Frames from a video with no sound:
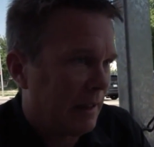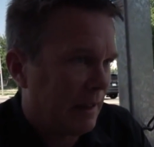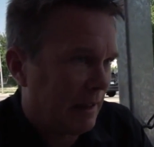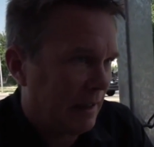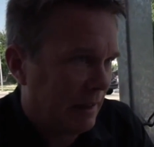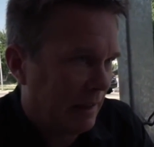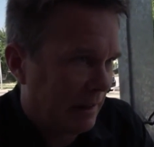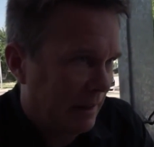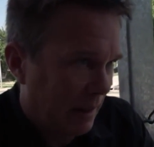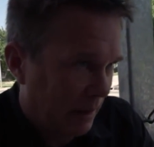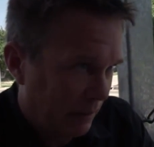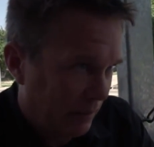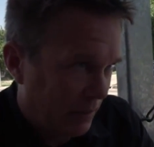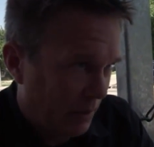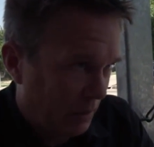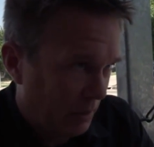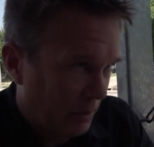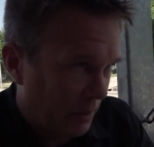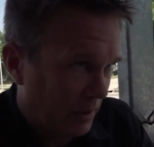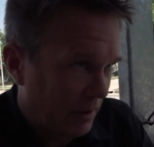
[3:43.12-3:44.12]
cell
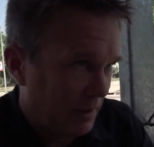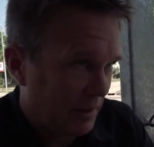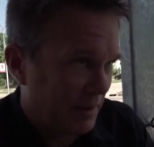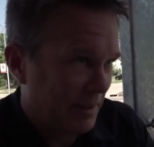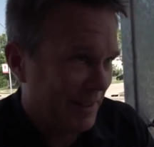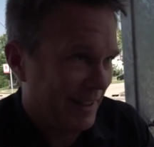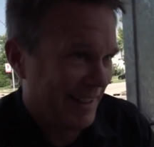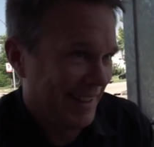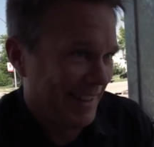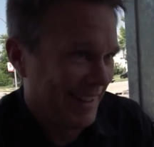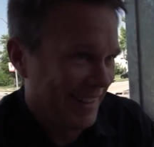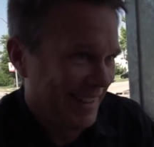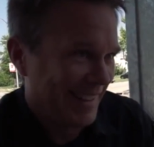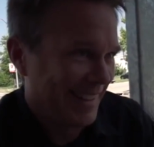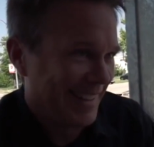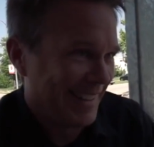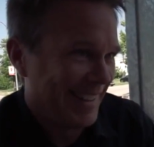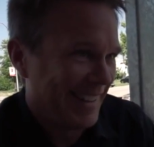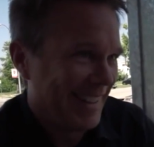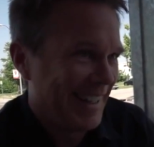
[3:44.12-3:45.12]
phones?
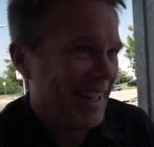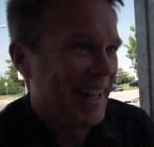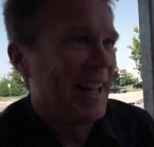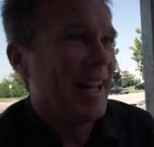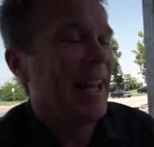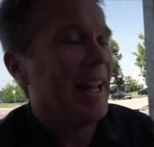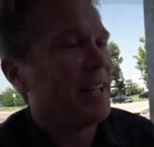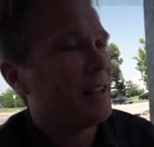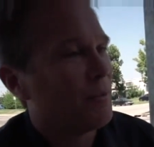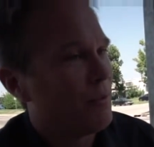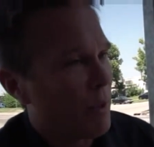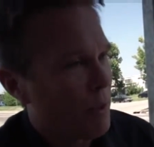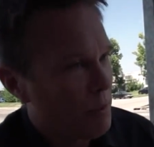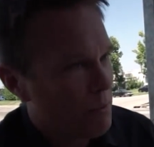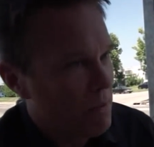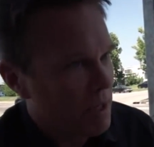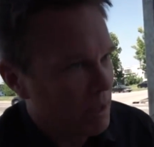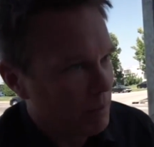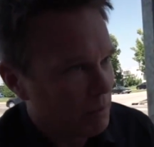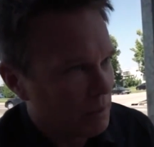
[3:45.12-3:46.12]
It's very
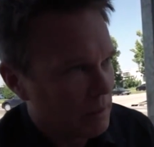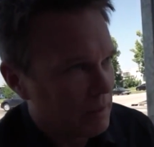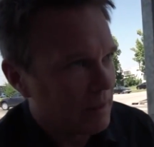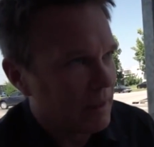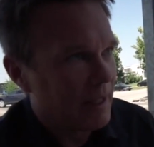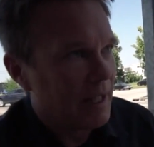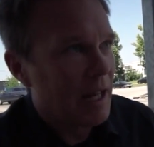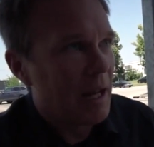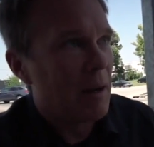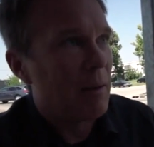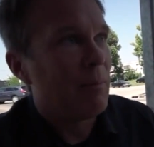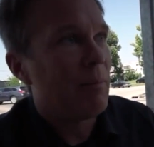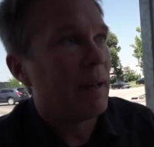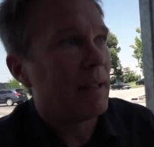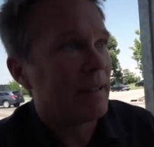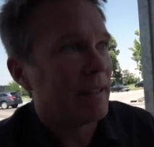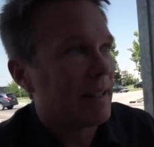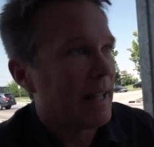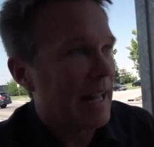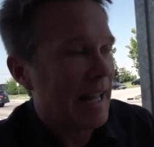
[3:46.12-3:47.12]
minimal,
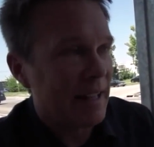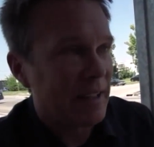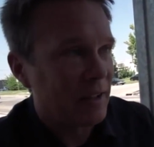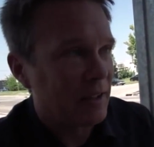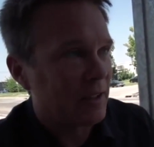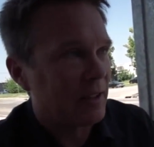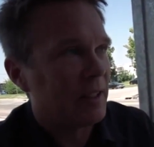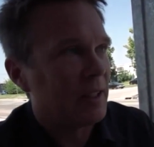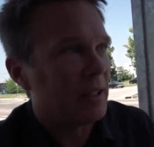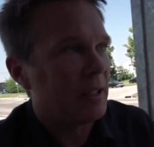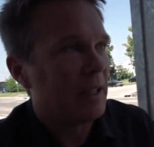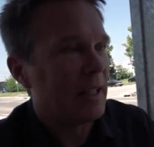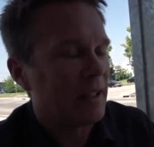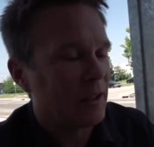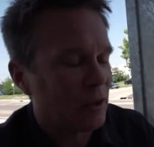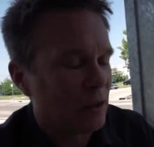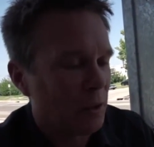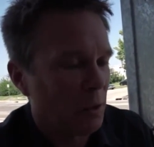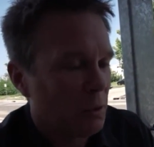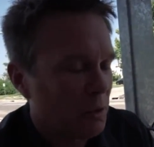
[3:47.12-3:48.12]
but it's
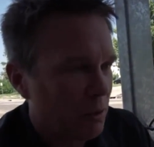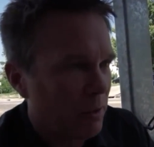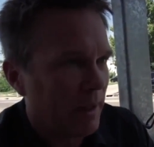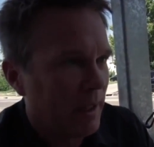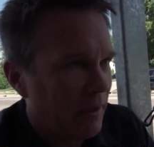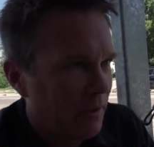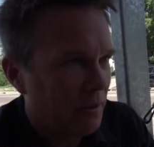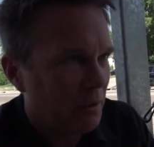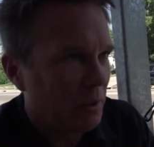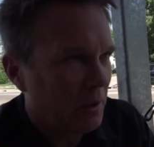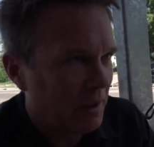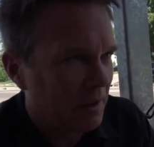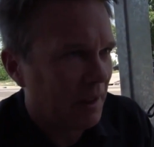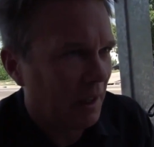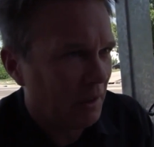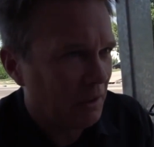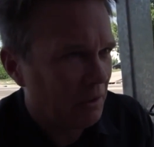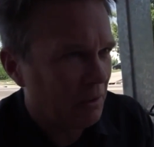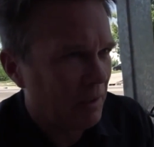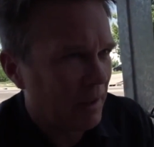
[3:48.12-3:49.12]
so 21st
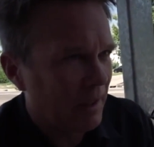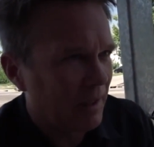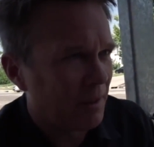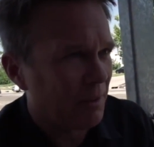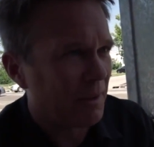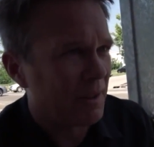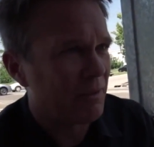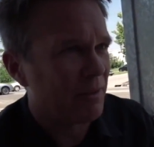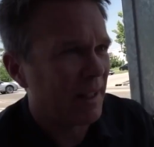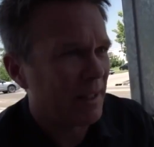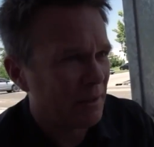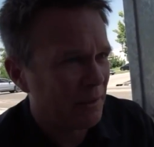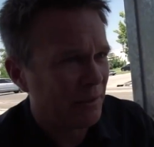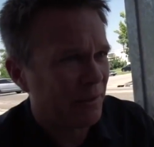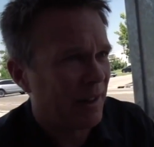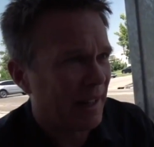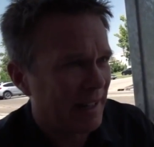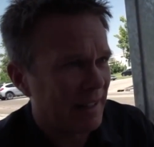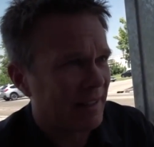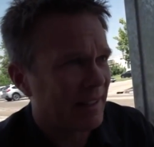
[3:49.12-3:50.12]
century, so I try to
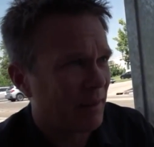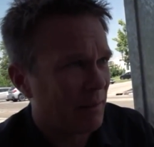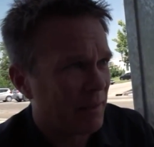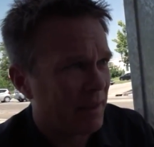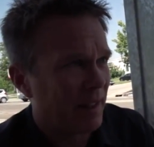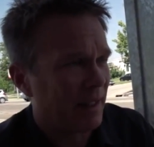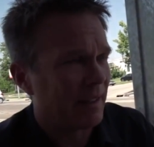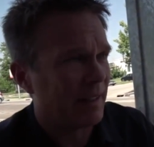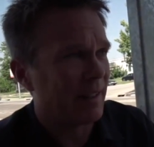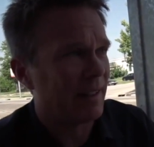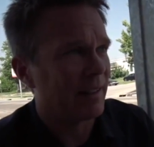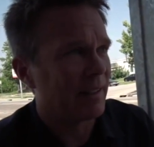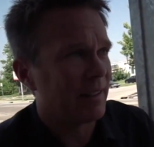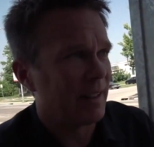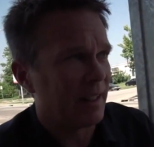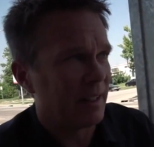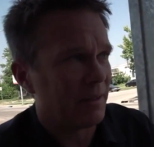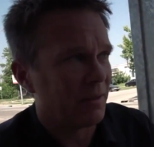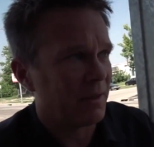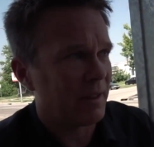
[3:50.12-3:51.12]
find something that is
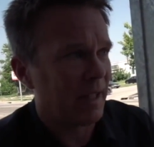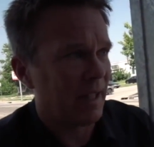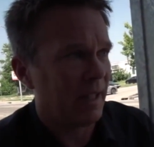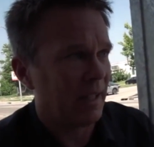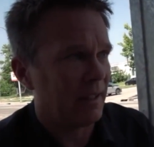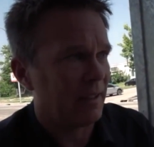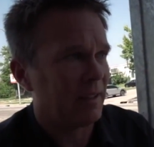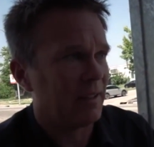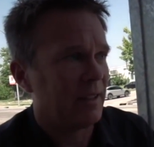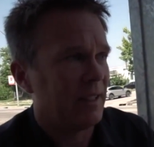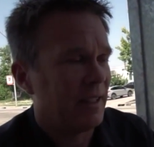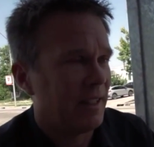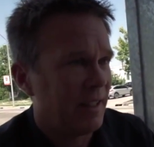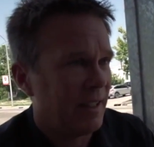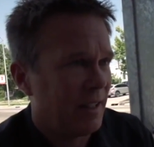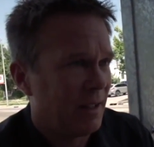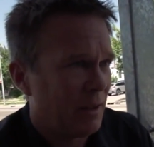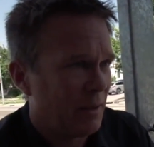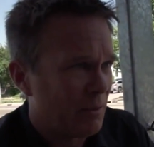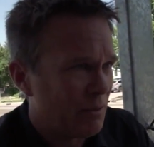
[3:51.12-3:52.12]
like, okay,
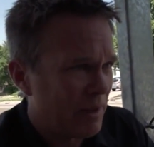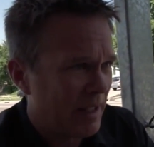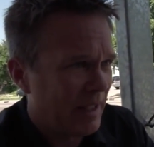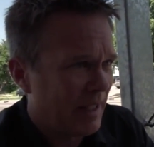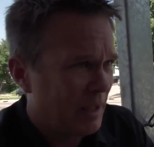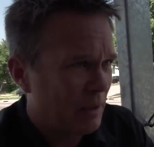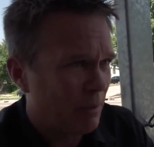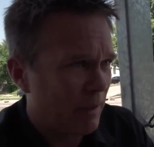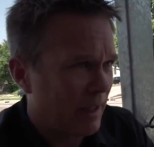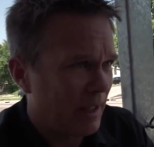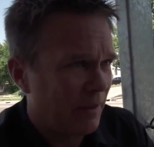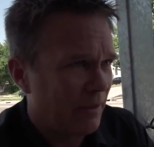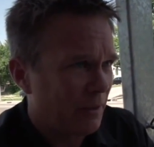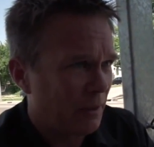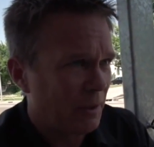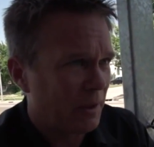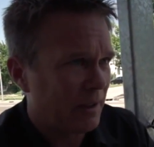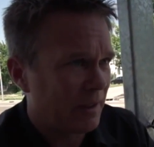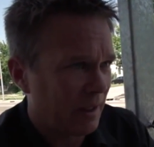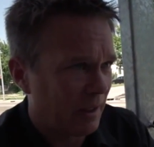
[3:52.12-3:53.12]
really
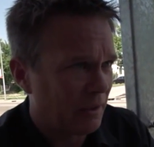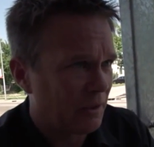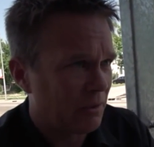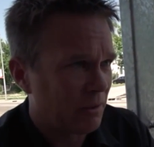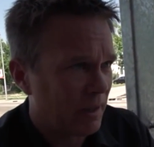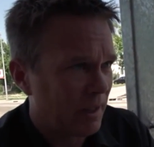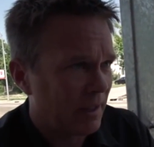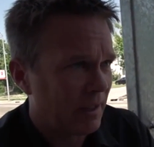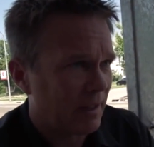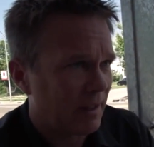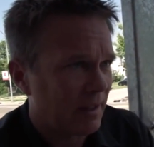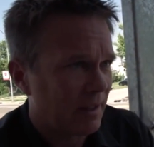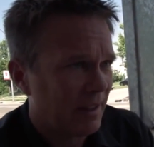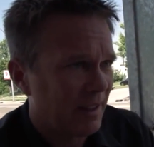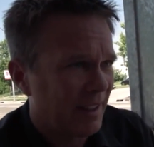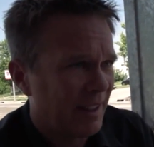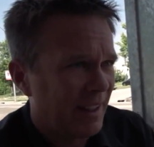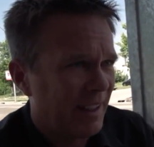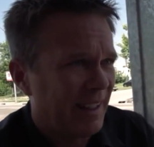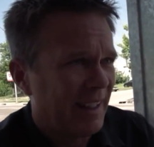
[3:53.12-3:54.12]
21st century
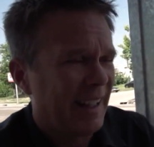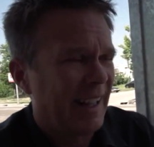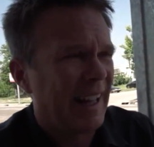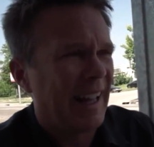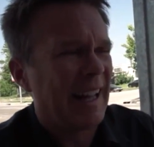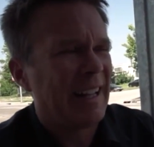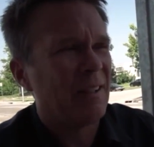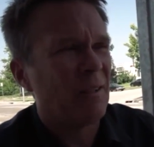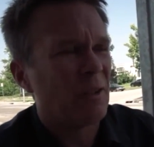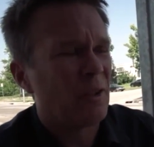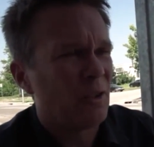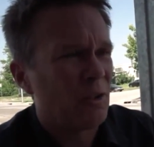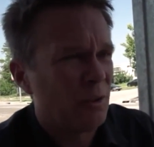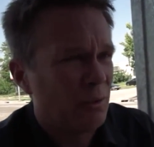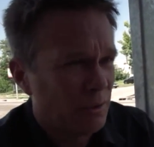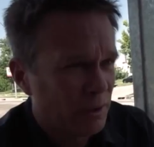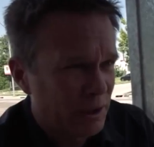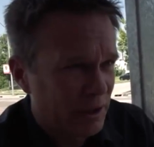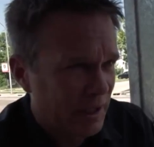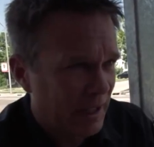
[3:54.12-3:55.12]
and not
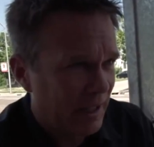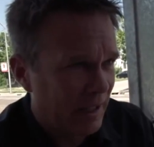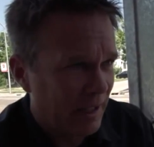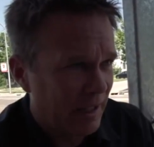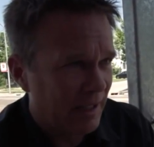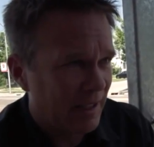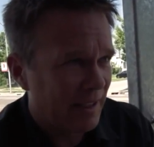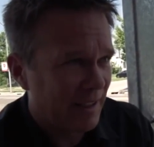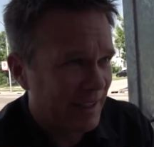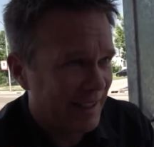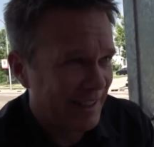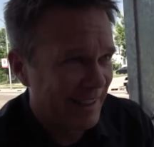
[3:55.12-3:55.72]
too sticky.